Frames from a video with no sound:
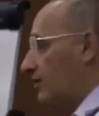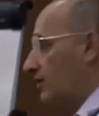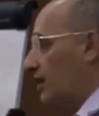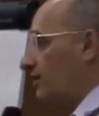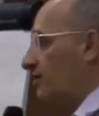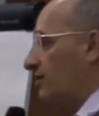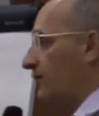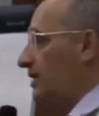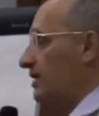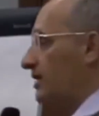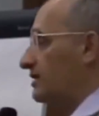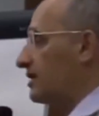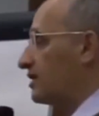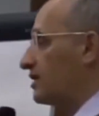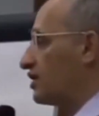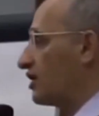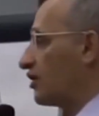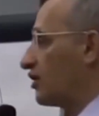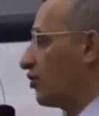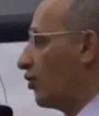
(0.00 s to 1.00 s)
If a person
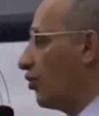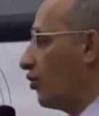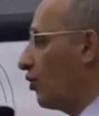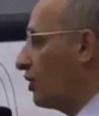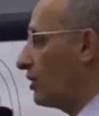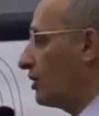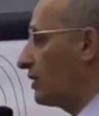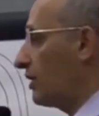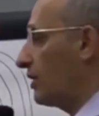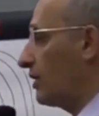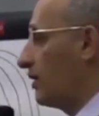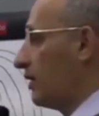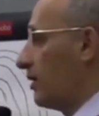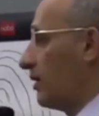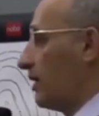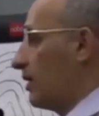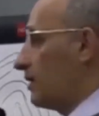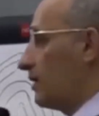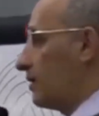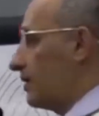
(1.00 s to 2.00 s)
feels cold, they should
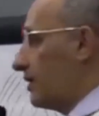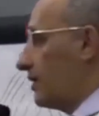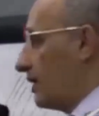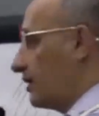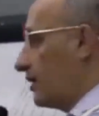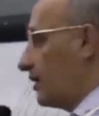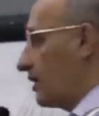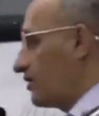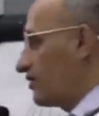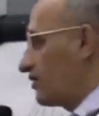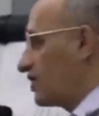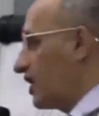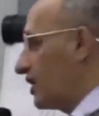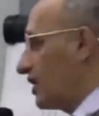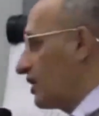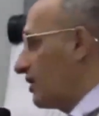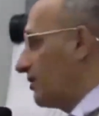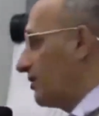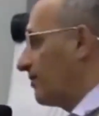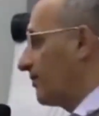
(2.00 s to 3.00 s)
vacation in hot
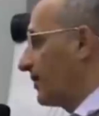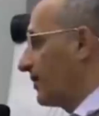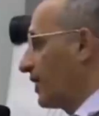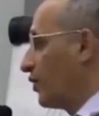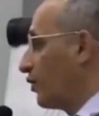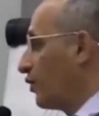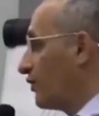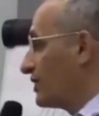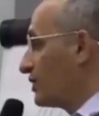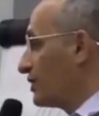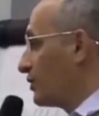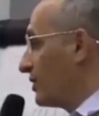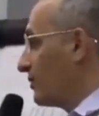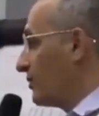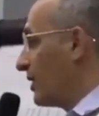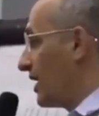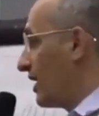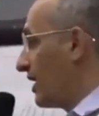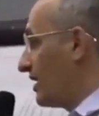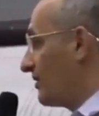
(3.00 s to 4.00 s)
places. Like the
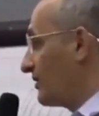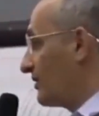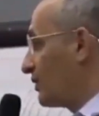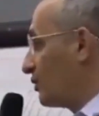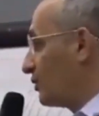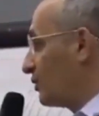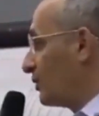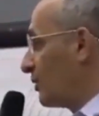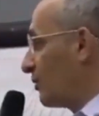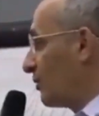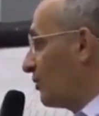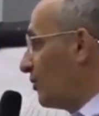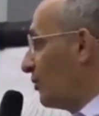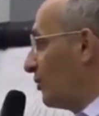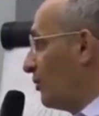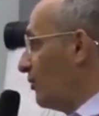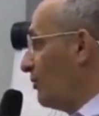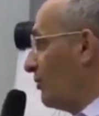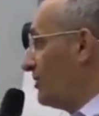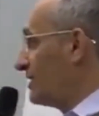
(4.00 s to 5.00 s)
song says,
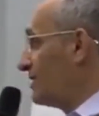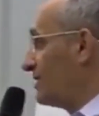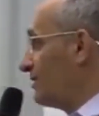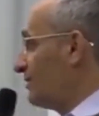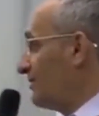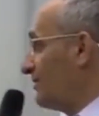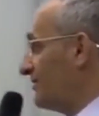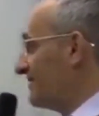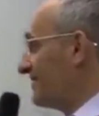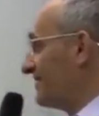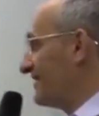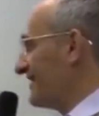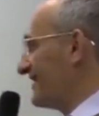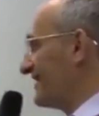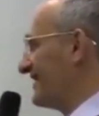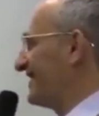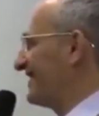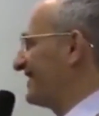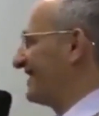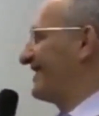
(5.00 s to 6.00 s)
I'll take you to the
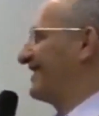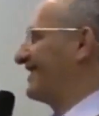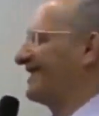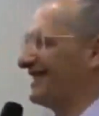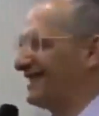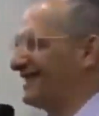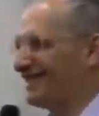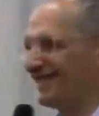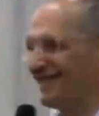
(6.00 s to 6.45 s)
tundra, I'll take